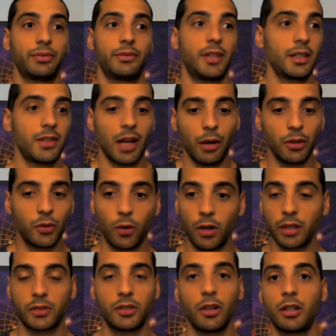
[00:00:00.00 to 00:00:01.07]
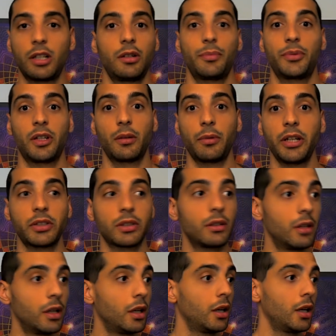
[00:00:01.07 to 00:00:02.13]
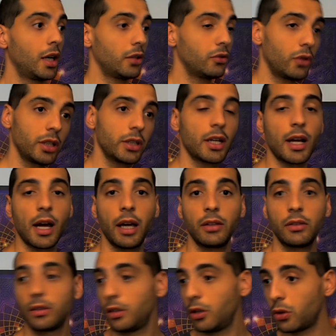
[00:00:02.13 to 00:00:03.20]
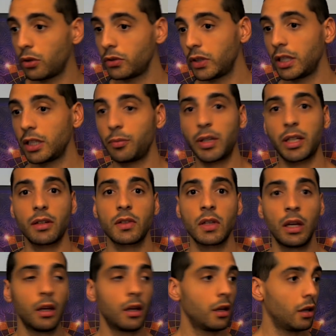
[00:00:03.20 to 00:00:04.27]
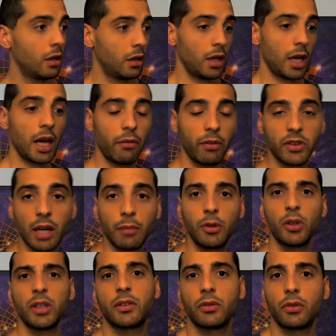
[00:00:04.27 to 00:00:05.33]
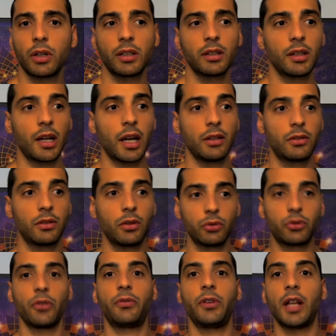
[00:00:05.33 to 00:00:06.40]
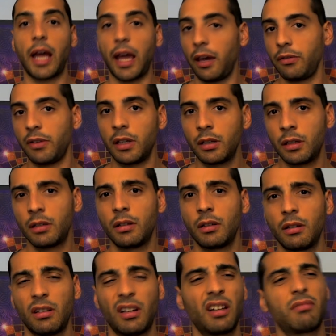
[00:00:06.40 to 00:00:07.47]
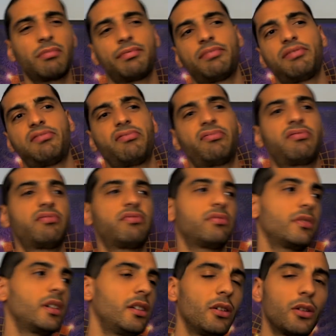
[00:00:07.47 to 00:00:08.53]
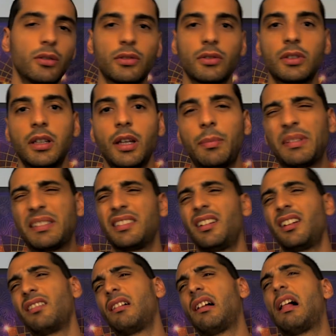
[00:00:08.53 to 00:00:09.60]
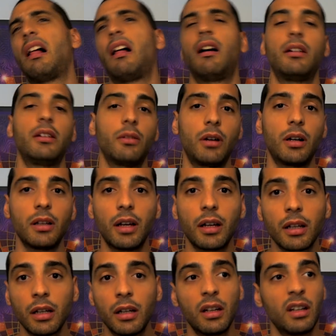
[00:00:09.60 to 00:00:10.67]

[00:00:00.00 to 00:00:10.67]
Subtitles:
That's how it works, your observation. And during the night, you don't eat, because every time you eat during the night, don't you feel heavy? Like, when you go to sleep, it's like, you are like,